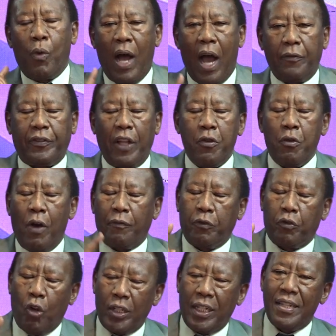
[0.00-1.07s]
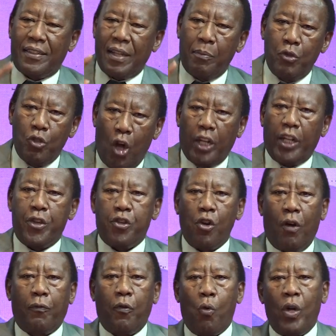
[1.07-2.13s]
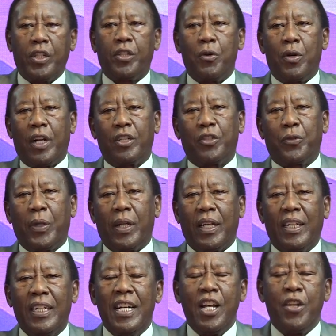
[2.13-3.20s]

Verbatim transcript: after you have gotten some knowledge of what you are doing,